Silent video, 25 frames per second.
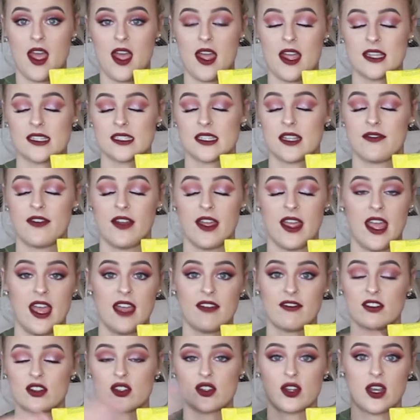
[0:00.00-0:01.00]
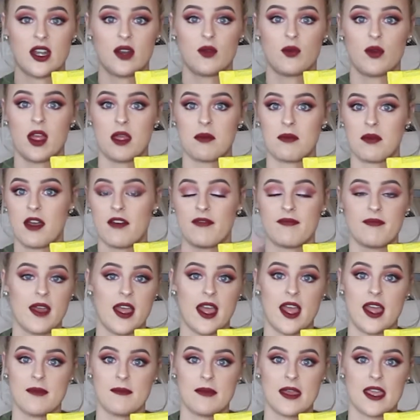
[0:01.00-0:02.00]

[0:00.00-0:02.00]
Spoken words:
eyes if I ever try to wipe off my eye